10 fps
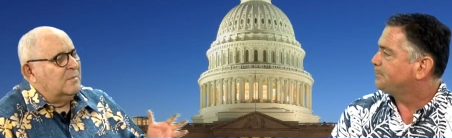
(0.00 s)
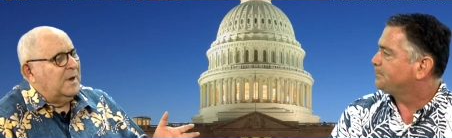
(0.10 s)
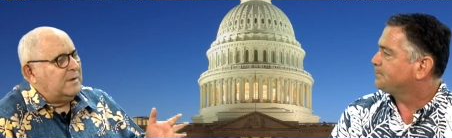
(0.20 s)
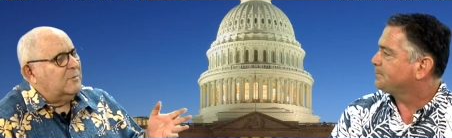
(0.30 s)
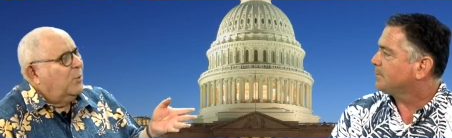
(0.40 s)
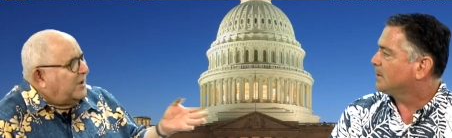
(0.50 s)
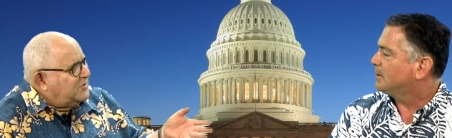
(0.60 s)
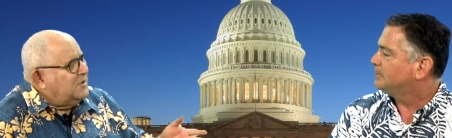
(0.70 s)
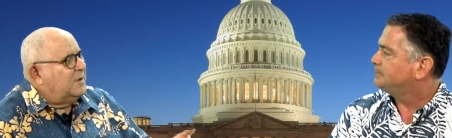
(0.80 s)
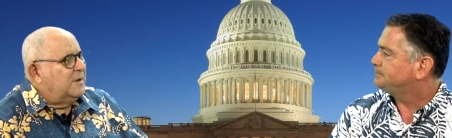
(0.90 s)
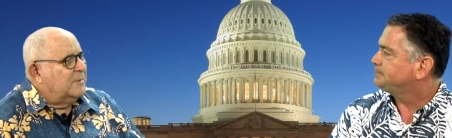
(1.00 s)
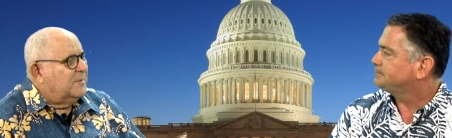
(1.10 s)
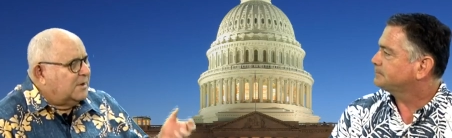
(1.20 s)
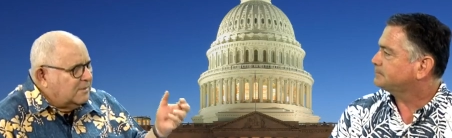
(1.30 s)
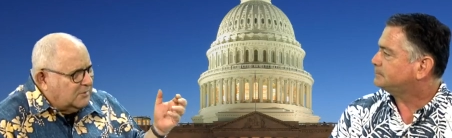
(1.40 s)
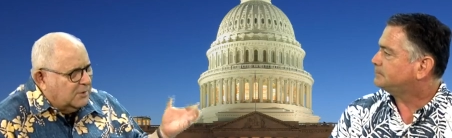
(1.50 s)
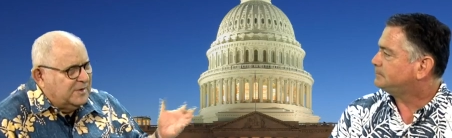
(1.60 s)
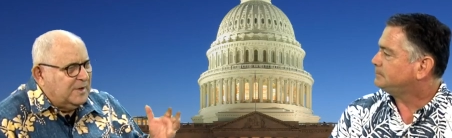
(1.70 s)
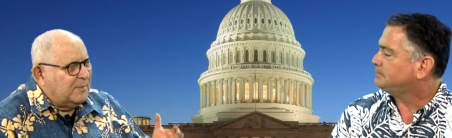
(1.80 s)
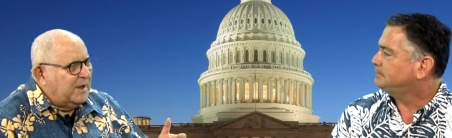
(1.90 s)
Speaker 1: might question him. They're
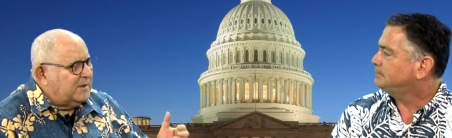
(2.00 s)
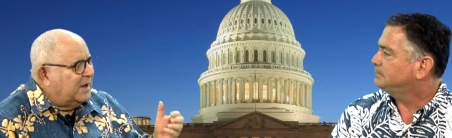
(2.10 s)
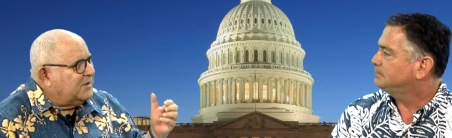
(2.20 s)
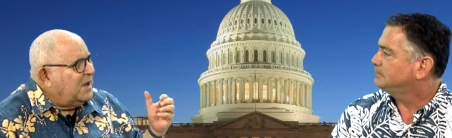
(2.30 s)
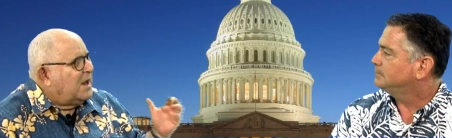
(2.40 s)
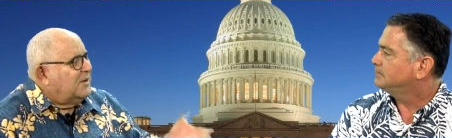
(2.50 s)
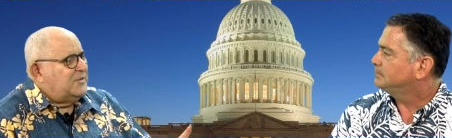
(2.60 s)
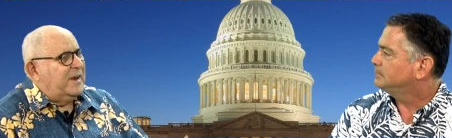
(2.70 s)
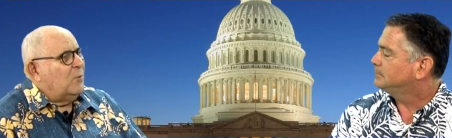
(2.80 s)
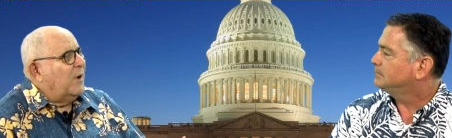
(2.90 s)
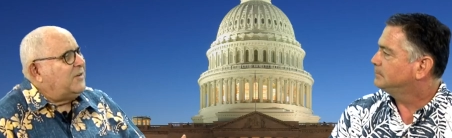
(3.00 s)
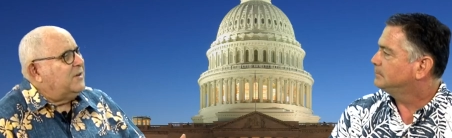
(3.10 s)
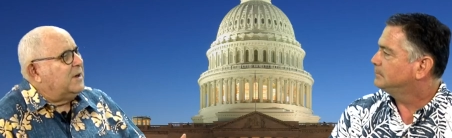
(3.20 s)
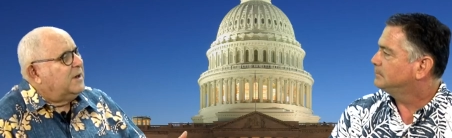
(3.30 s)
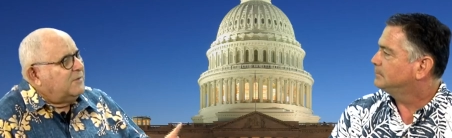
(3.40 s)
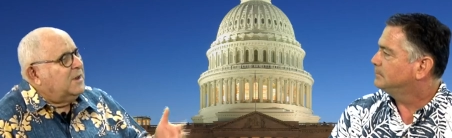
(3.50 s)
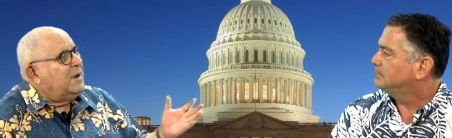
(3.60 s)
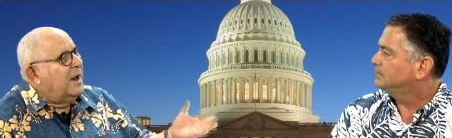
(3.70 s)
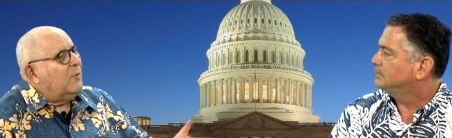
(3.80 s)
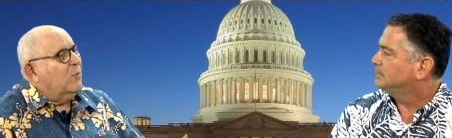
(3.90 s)
turning their back, can't stay watching it. Even the
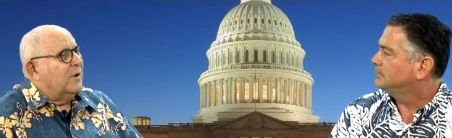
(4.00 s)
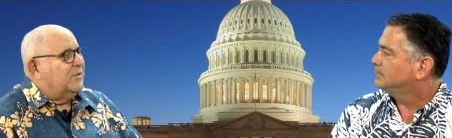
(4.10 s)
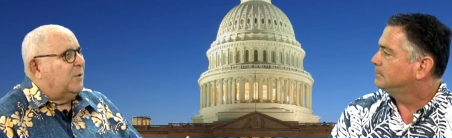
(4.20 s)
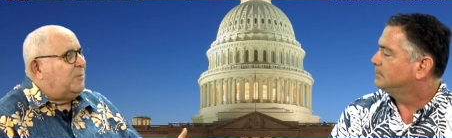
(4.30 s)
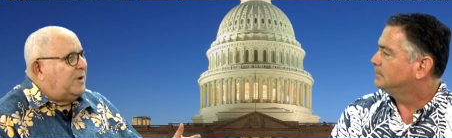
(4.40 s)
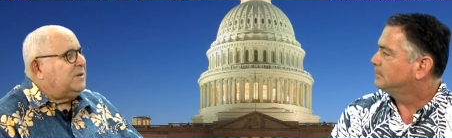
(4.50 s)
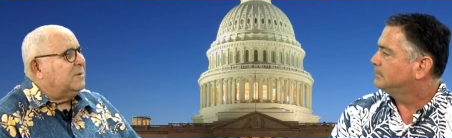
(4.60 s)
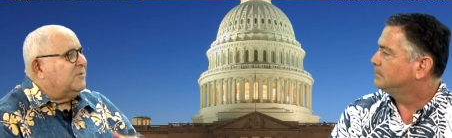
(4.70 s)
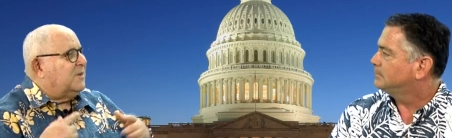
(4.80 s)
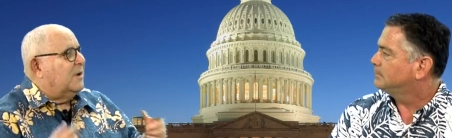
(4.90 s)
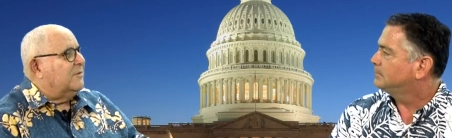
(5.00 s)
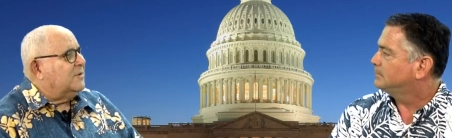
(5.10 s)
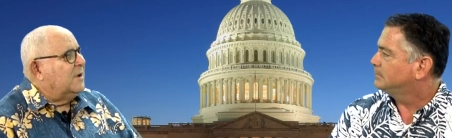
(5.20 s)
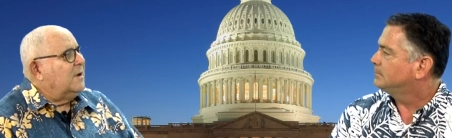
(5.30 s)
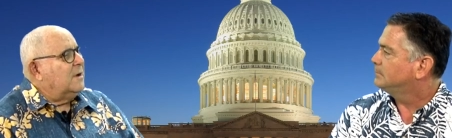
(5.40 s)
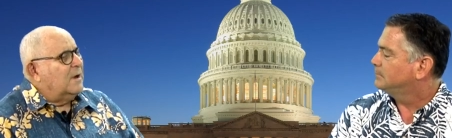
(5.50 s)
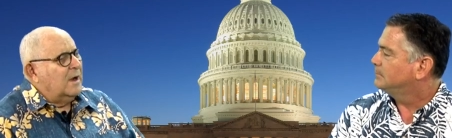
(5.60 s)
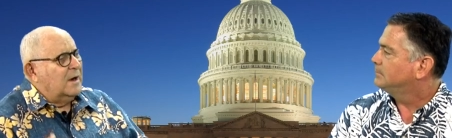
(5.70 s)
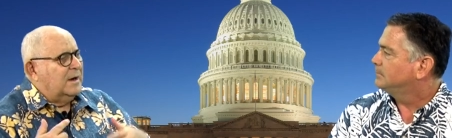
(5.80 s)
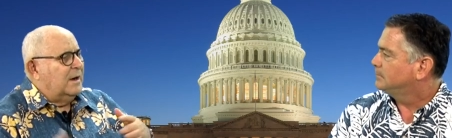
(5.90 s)
networks repeat themselves
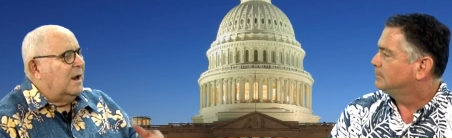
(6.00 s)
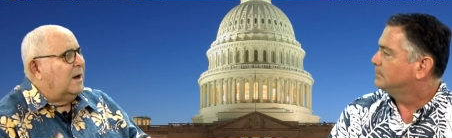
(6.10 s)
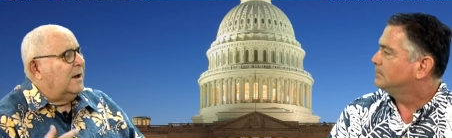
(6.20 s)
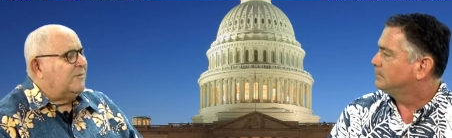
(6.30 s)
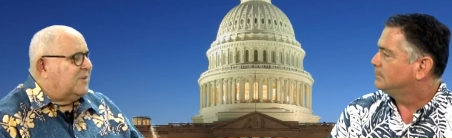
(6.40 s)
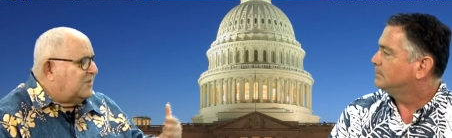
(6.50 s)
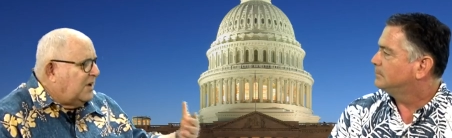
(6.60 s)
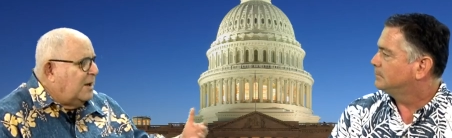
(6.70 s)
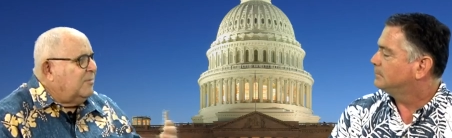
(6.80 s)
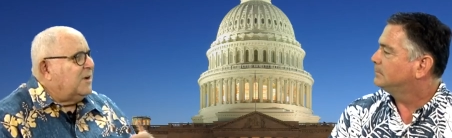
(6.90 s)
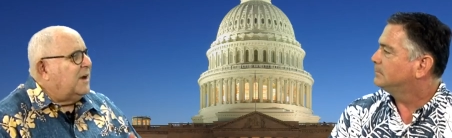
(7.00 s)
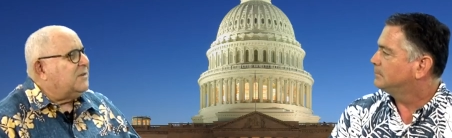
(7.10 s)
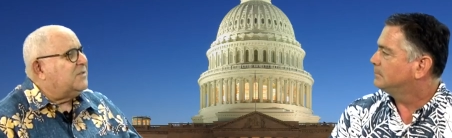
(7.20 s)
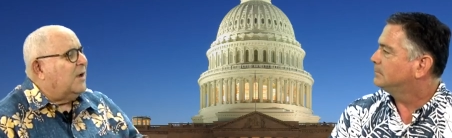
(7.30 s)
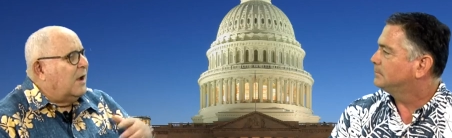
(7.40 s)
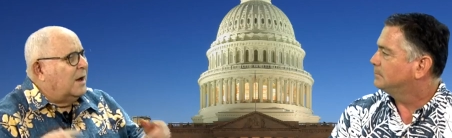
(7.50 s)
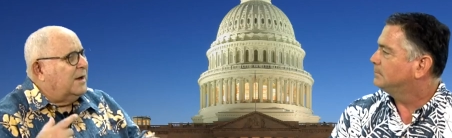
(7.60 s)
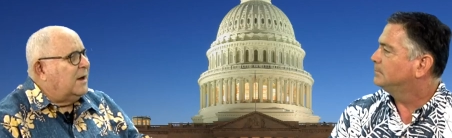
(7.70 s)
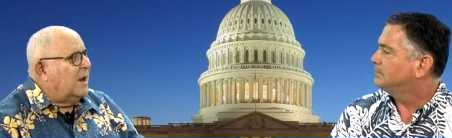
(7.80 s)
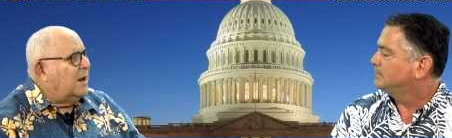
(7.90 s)
on and on, have the same guests on
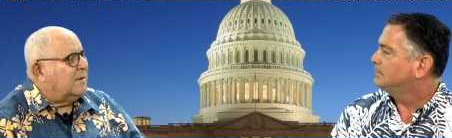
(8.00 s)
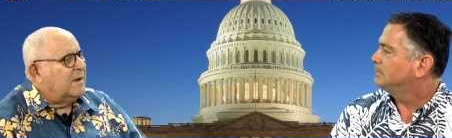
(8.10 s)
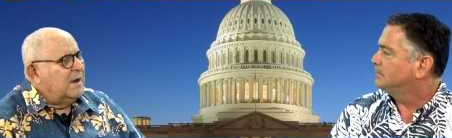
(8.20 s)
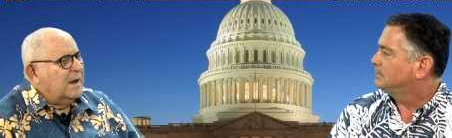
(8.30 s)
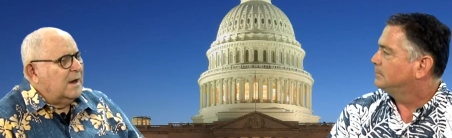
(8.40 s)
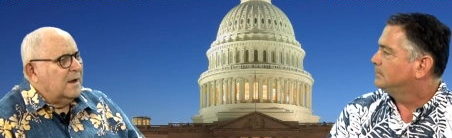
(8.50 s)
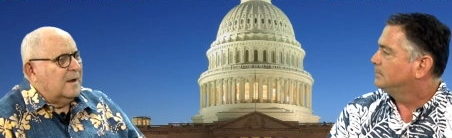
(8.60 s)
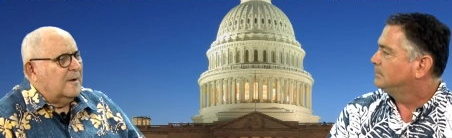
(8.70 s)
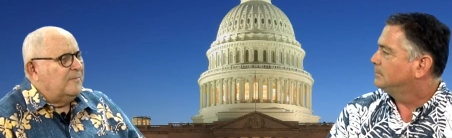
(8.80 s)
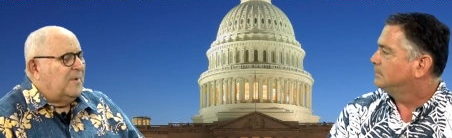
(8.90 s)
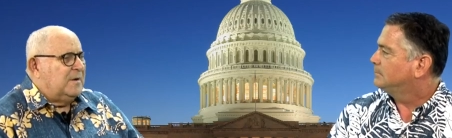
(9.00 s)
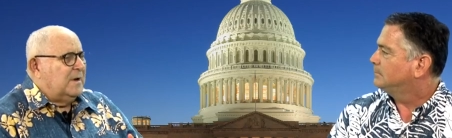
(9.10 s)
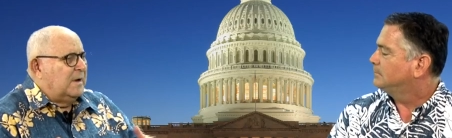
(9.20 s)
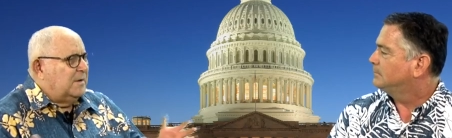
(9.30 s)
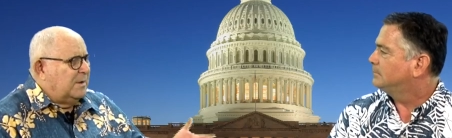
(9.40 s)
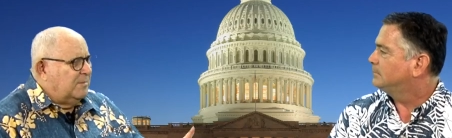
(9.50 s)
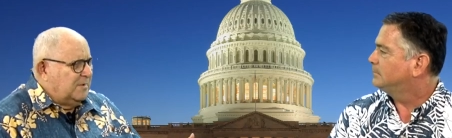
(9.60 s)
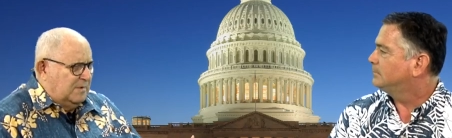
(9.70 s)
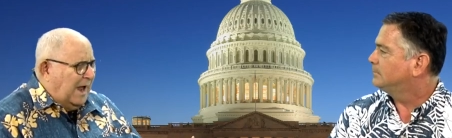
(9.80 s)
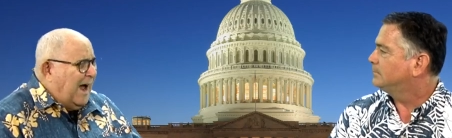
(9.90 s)
and on. And they
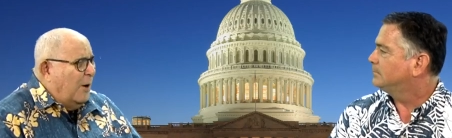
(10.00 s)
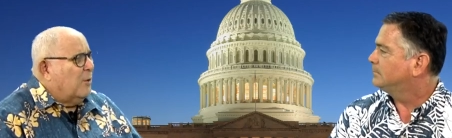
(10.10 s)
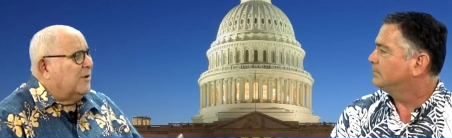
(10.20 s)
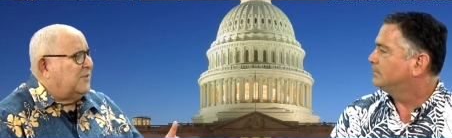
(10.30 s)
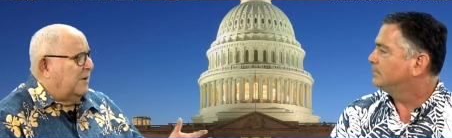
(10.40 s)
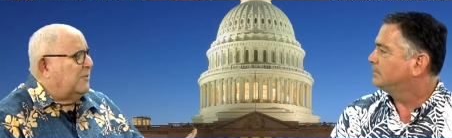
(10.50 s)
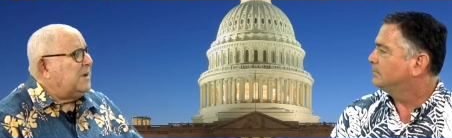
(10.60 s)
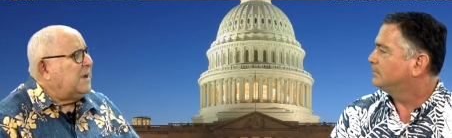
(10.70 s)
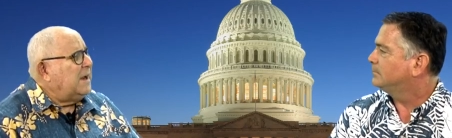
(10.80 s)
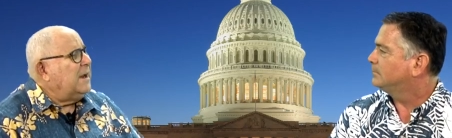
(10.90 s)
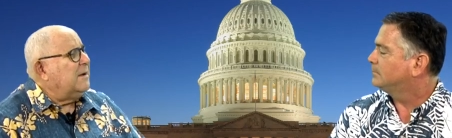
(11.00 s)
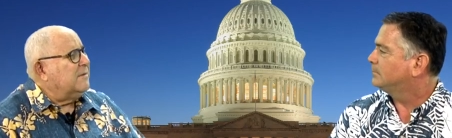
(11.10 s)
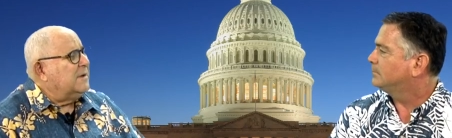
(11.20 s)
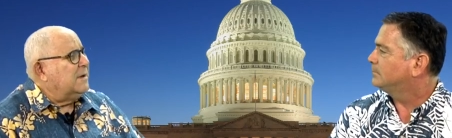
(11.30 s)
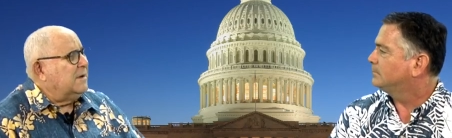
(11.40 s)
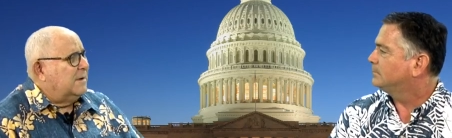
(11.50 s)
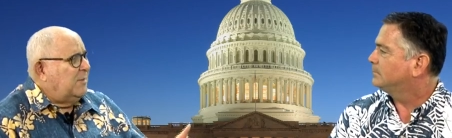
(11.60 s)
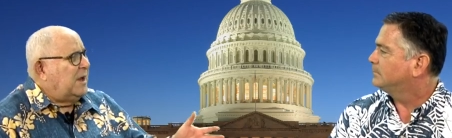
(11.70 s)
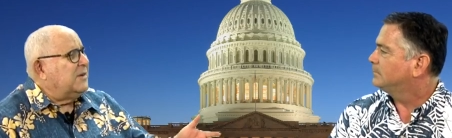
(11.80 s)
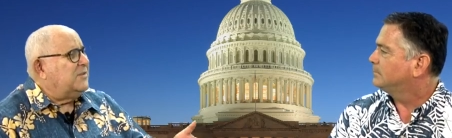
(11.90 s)
hours every day,
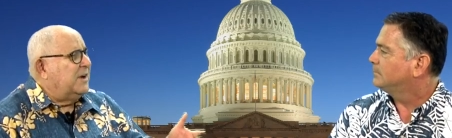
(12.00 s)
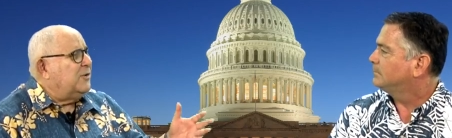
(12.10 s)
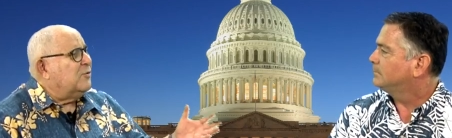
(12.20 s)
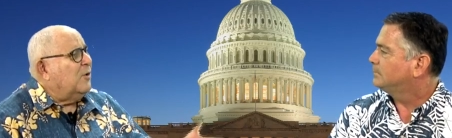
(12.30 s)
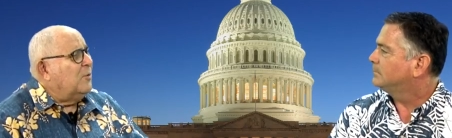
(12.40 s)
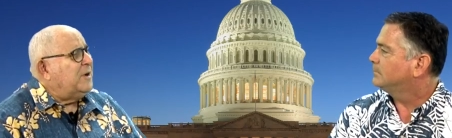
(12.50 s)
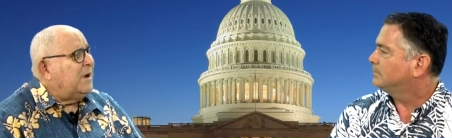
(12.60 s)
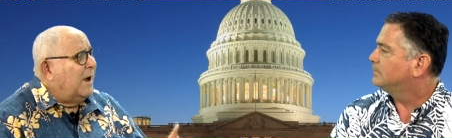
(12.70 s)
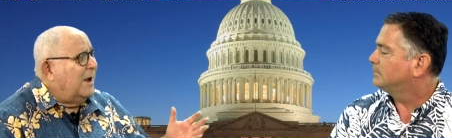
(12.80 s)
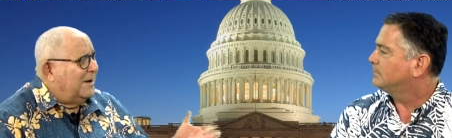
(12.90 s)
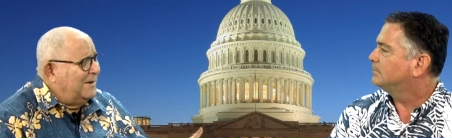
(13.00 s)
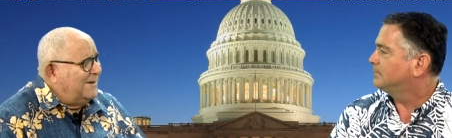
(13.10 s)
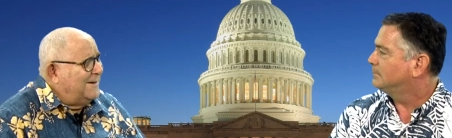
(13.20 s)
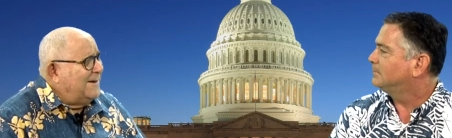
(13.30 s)
may I say, droning on